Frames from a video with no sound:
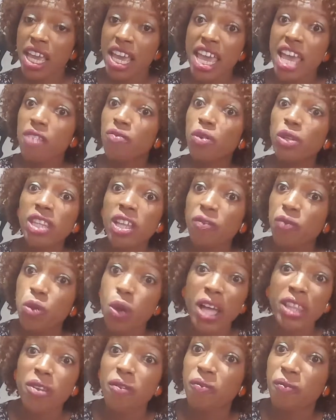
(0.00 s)
Even if you
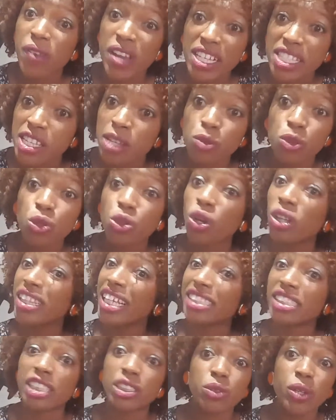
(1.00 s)
are the victim, you don't
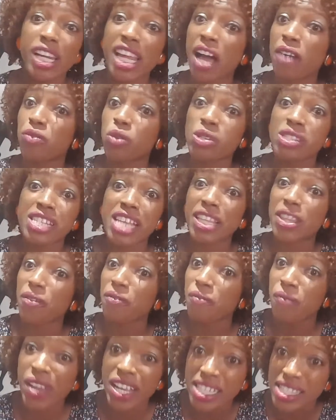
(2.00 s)
necessarily have to stay the
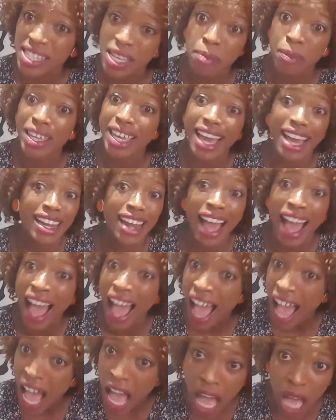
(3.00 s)
victim. Get
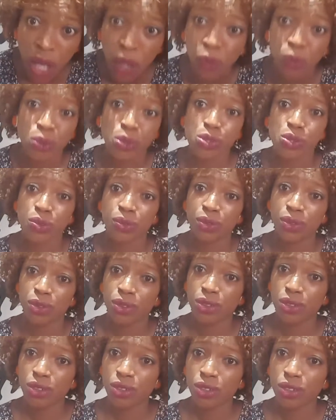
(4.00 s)
out
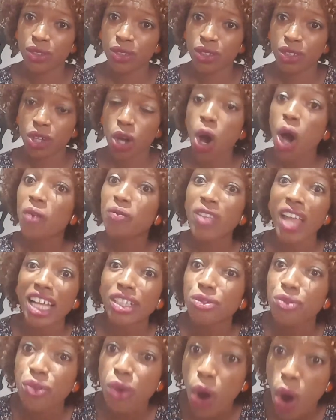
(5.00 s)
of that
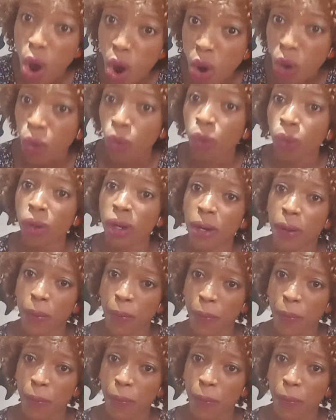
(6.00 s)
role.